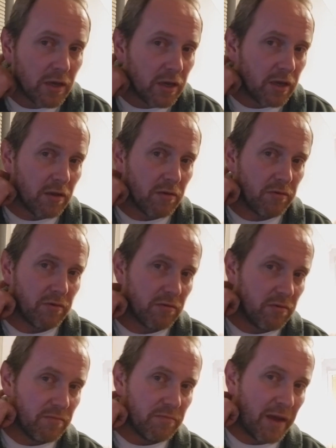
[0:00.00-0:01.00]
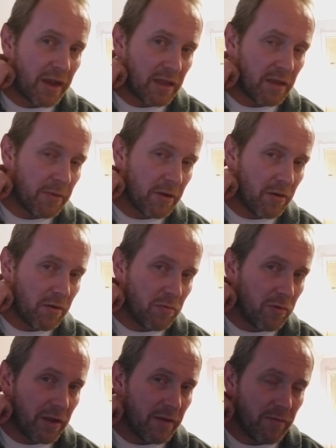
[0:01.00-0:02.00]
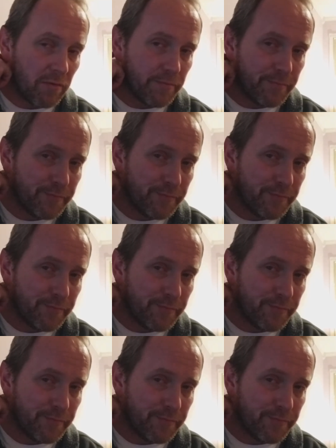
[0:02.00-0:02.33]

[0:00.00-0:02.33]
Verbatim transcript: you know, your bank debit card, whatever,